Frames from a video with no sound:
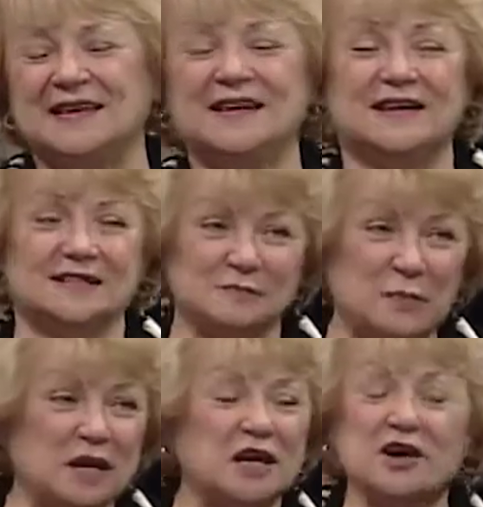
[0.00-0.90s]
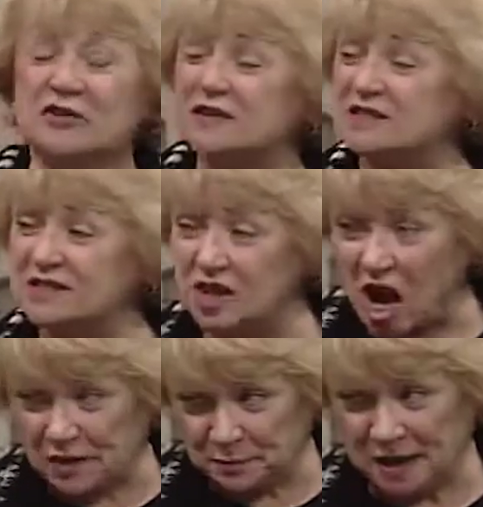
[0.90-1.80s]
Yes, Medicare does
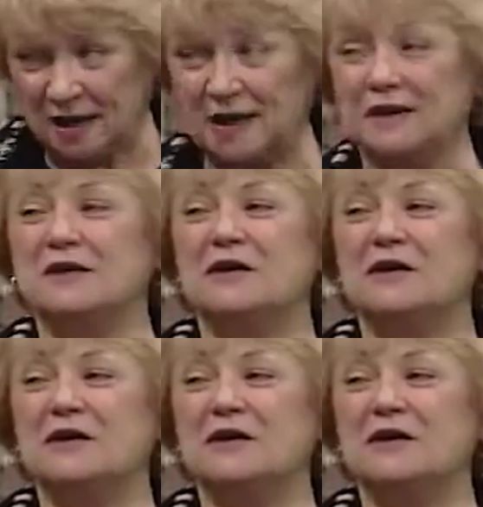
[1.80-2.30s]
not pay